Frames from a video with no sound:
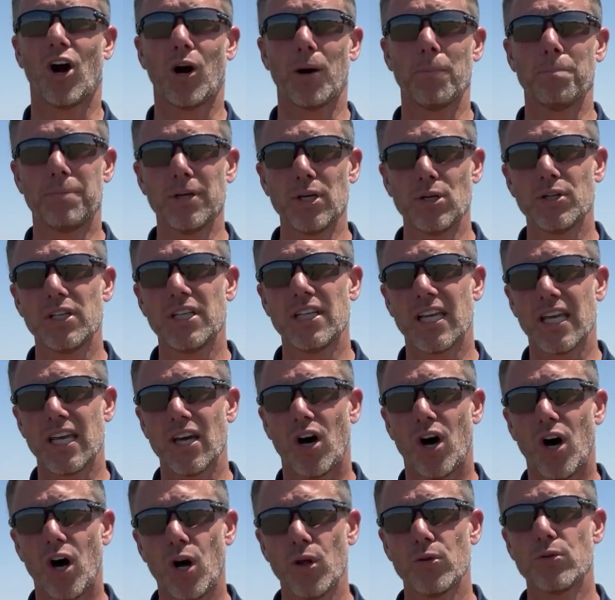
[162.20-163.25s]
our ability to get
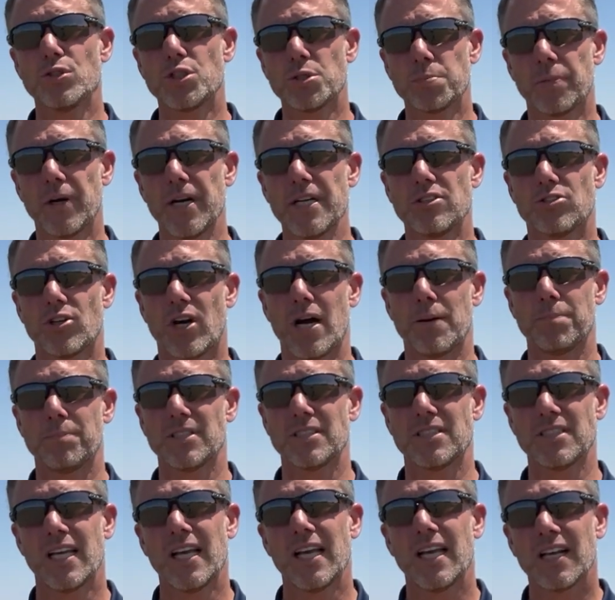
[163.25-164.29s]
all those spray
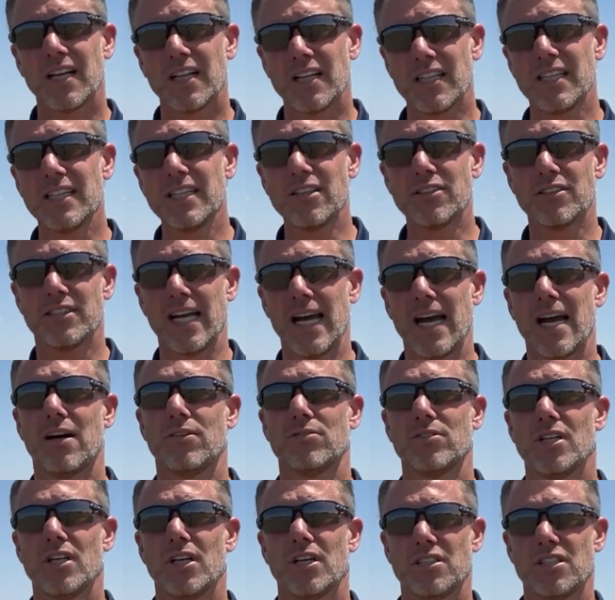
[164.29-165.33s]
droplets clear
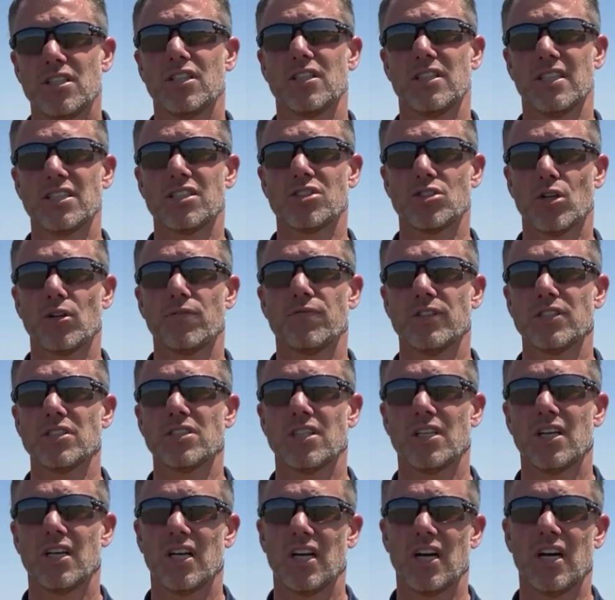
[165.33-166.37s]
down to the
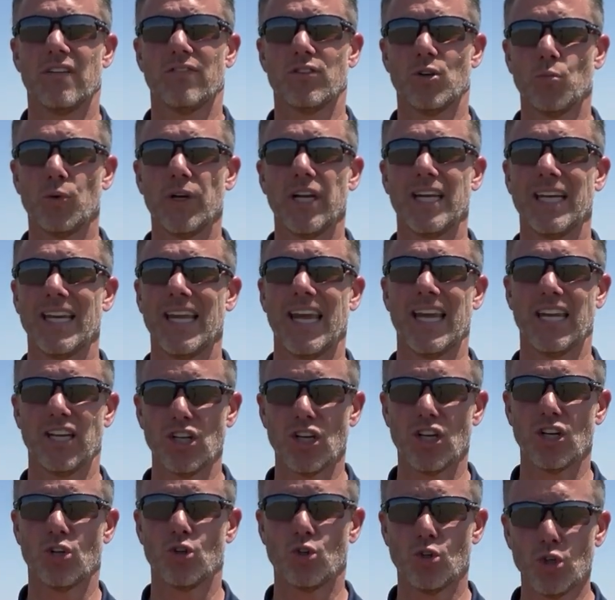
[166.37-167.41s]
surface of the weed and
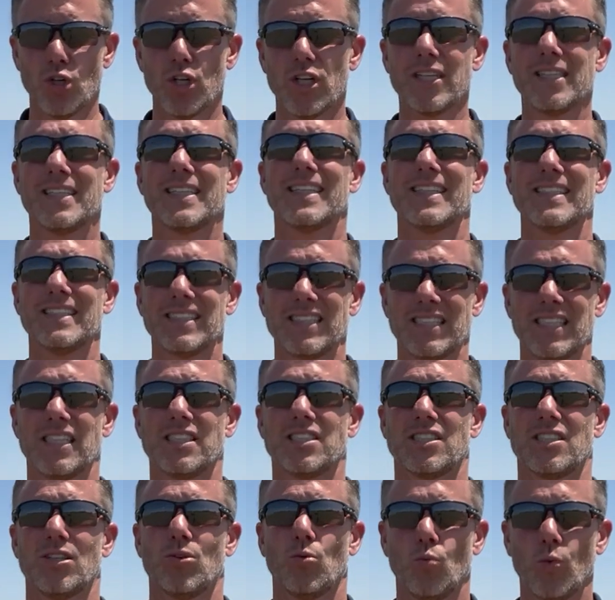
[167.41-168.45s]
get good,
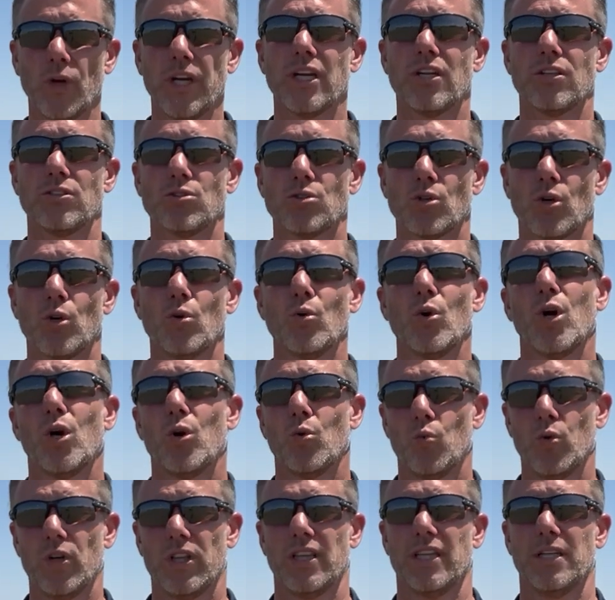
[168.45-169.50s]
consistent weed control
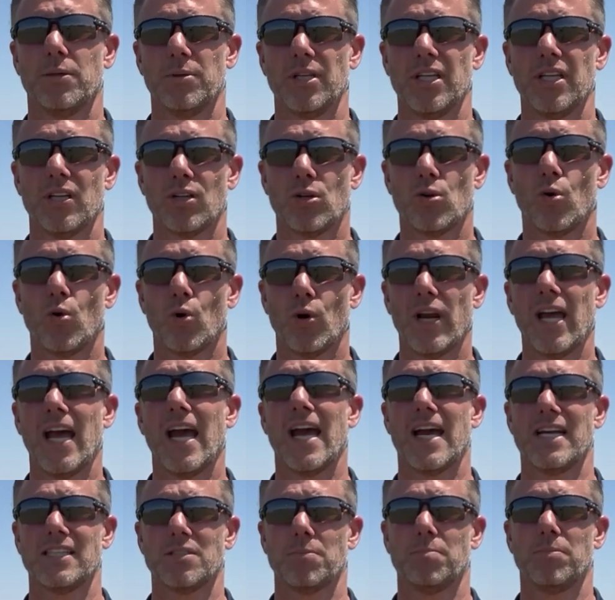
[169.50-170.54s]
with Liberty and corn
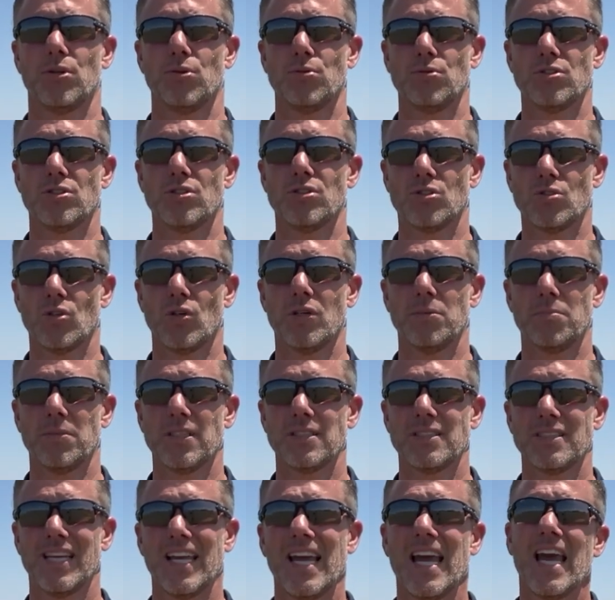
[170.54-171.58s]
as opposed to
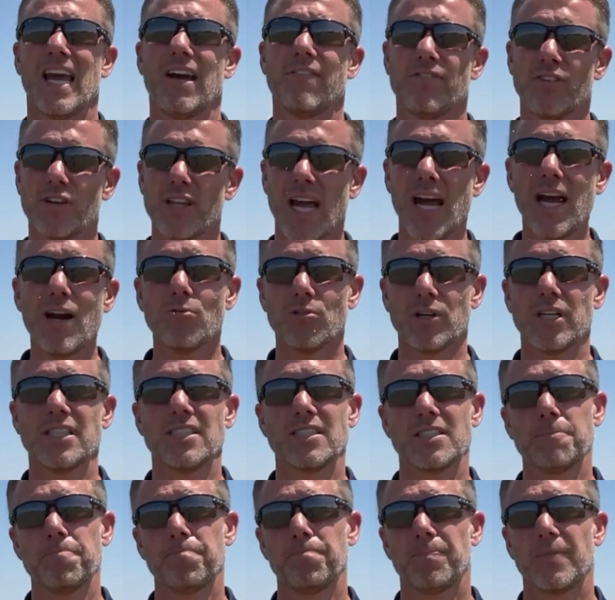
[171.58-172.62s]
soybean. And for that
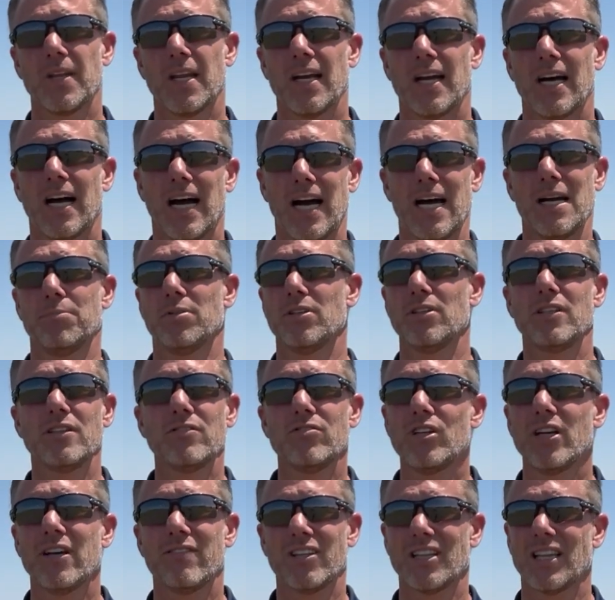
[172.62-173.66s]
reason, I believe
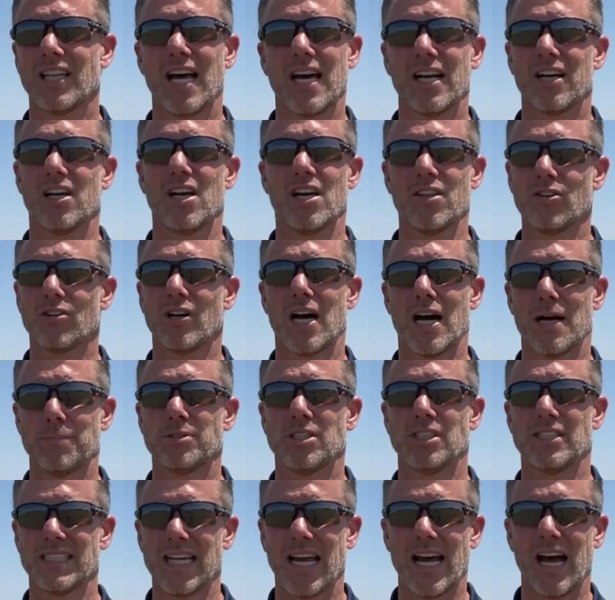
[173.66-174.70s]
we have a lot of other
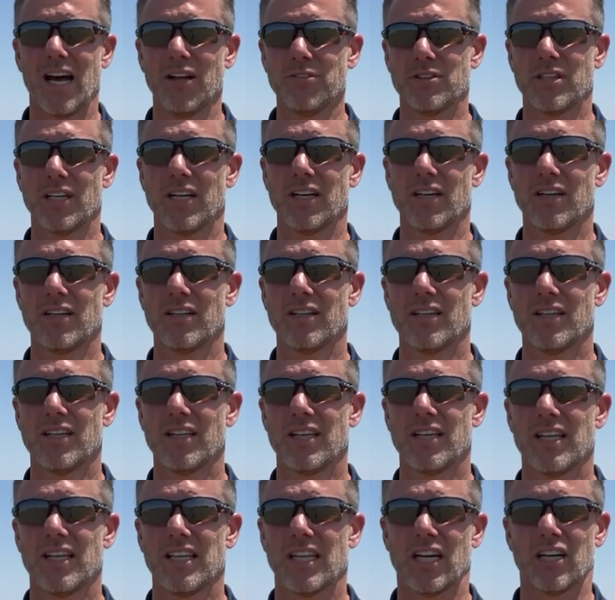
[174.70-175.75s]
options out there
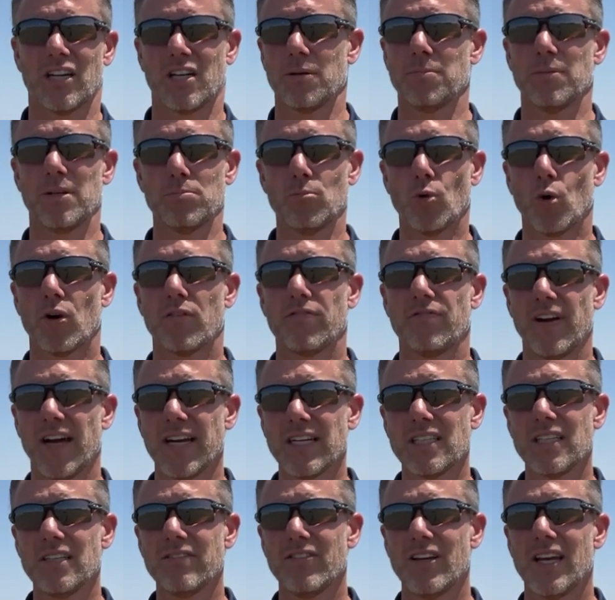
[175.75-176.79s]
that are going to be more
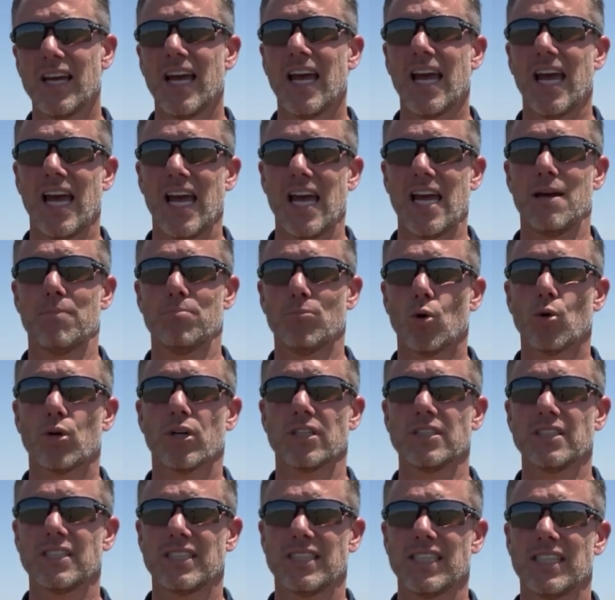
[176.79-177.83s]
effective and more
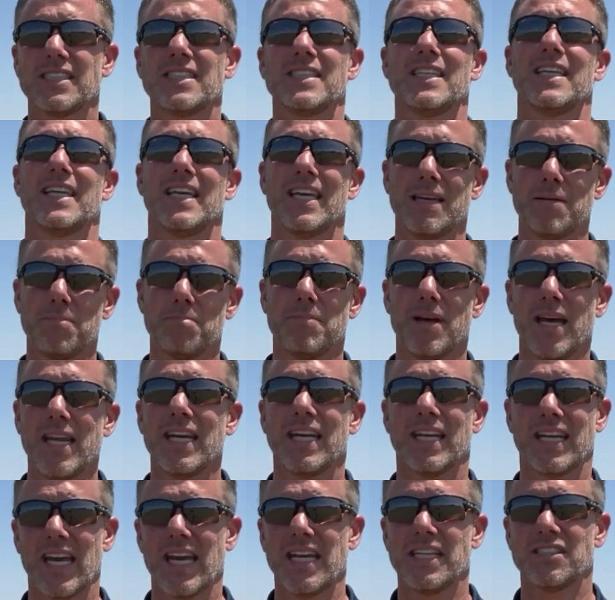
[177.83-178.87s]
consistent in
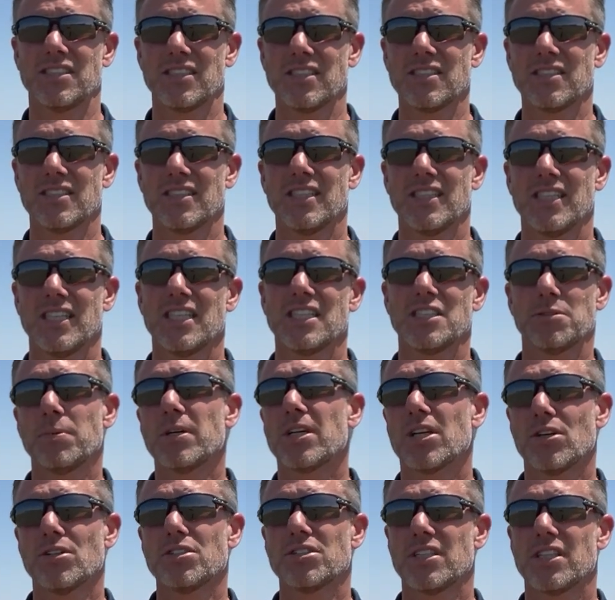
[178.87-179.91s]
many cases. It's
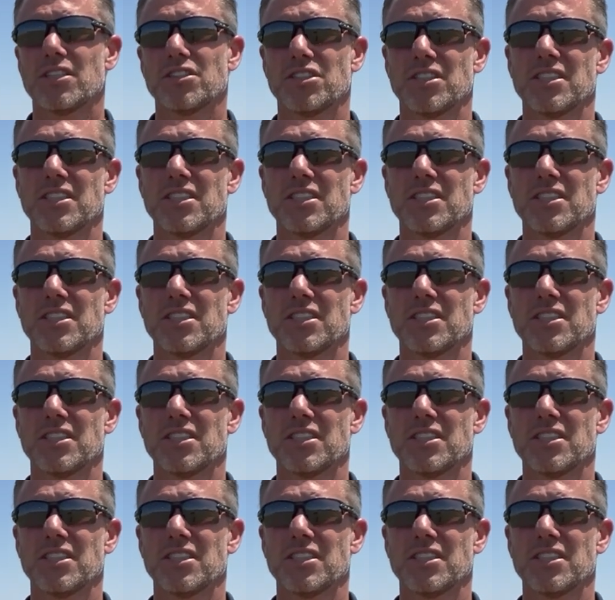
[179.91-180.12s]
because they're